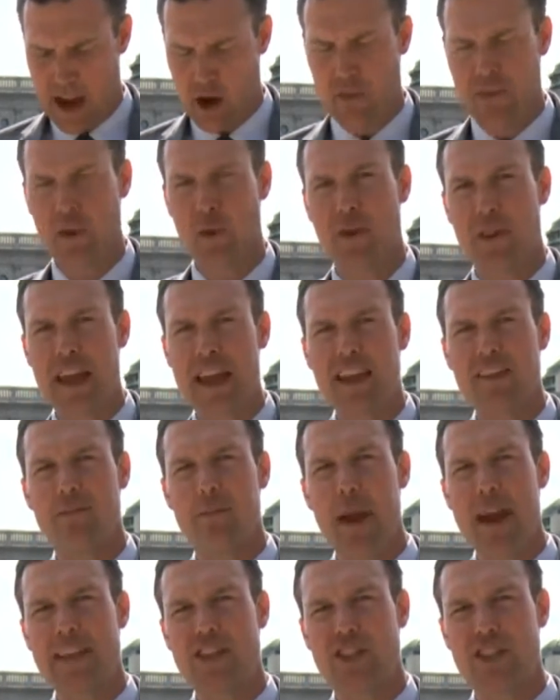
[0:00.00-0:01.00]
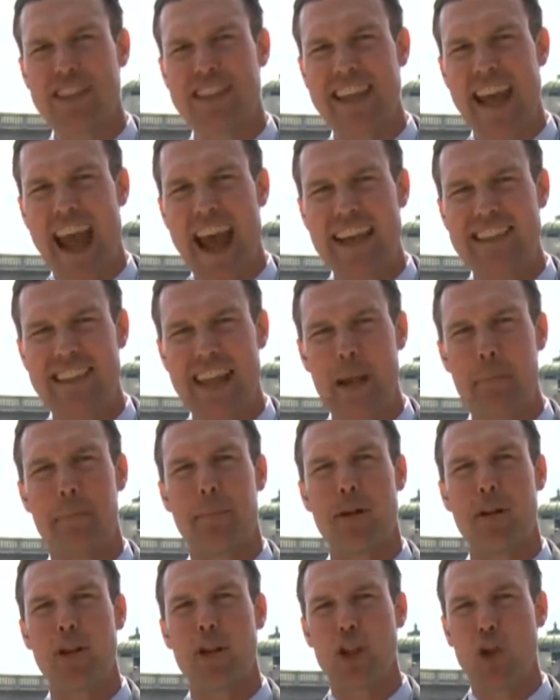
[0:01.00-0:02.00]
Now, if you think of pensions as a
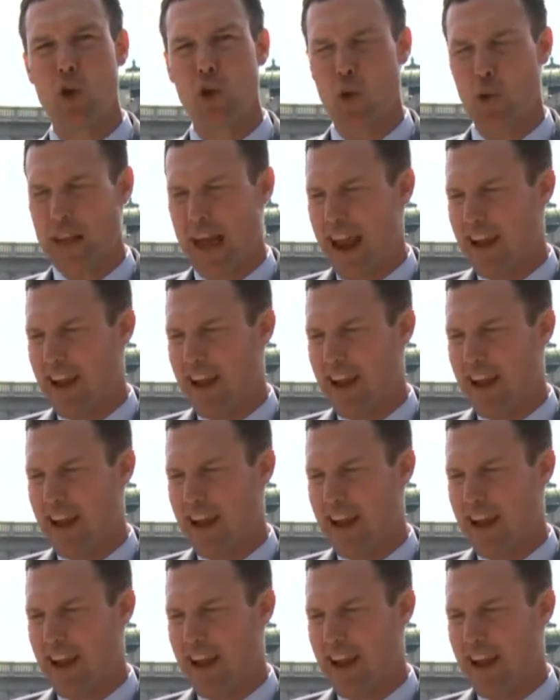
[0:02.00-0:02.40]
balloon